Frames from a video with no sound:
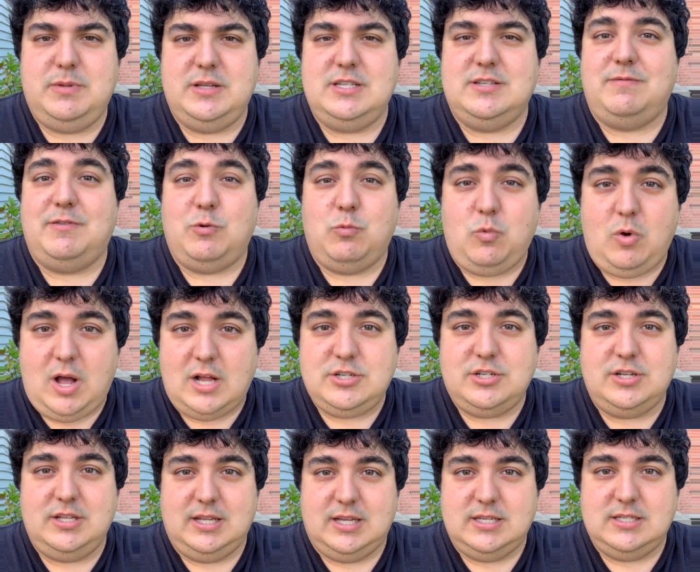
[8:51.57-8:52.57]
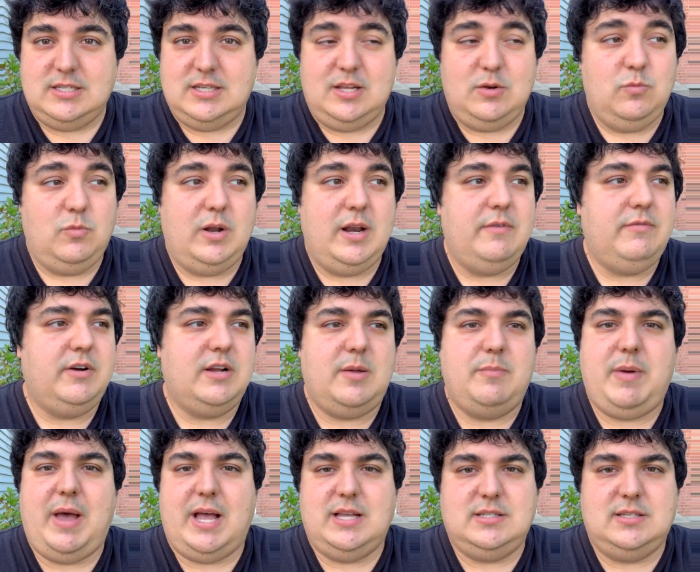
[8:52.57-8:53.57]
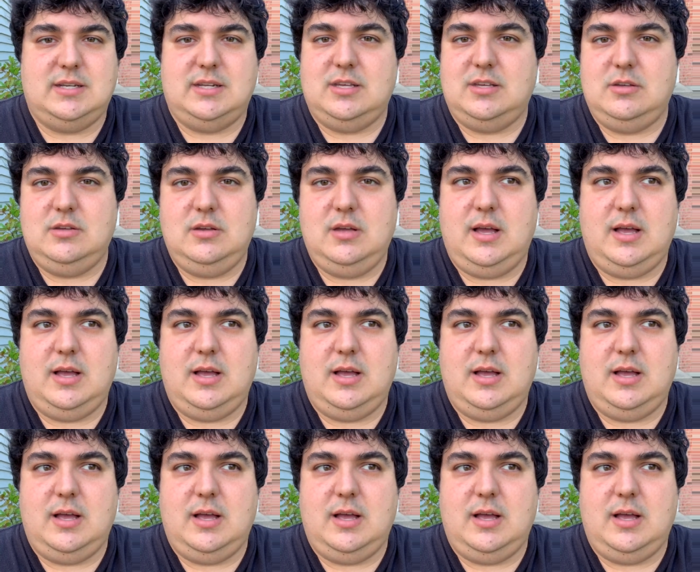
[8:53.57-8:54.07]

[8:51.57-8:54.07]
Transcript: if you're watching this in whatever capacity,